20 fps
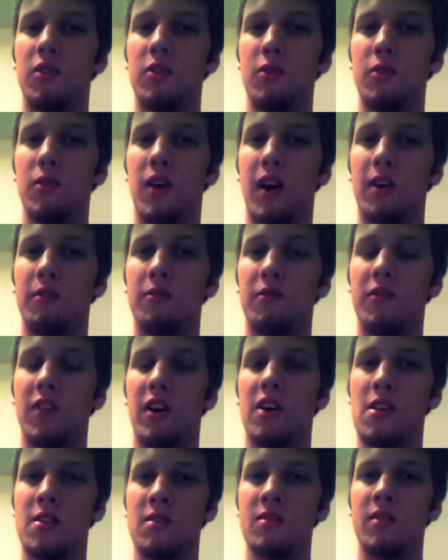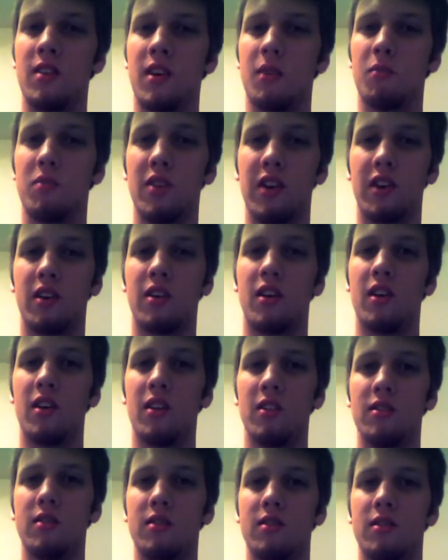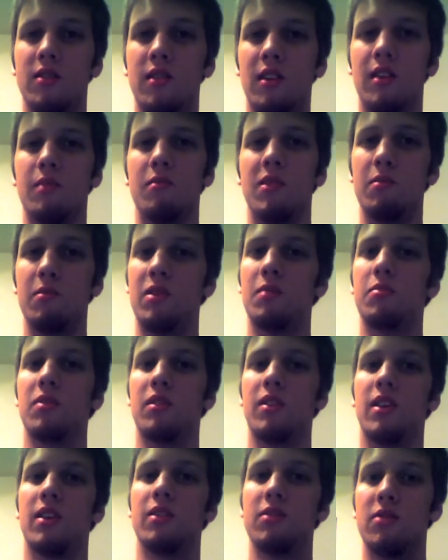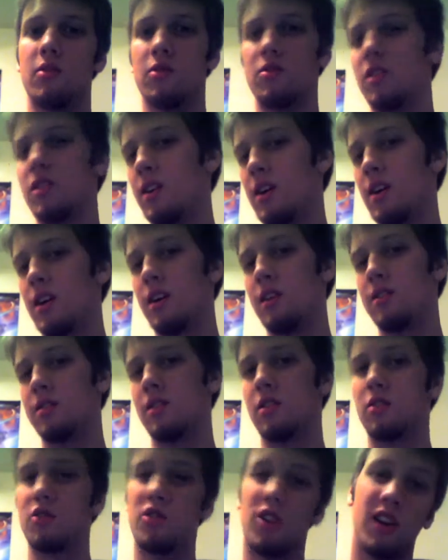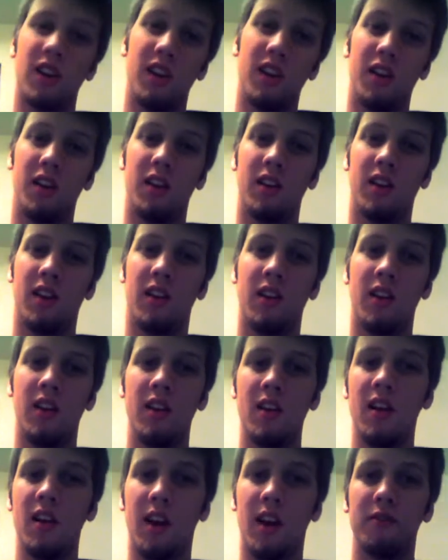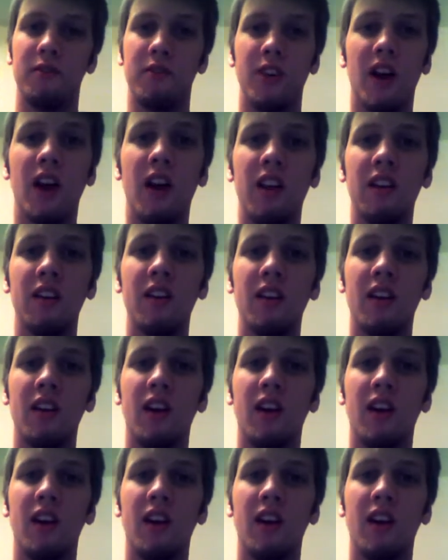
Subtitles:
to have fun and play cards and meet people and socialize and trade and have fun.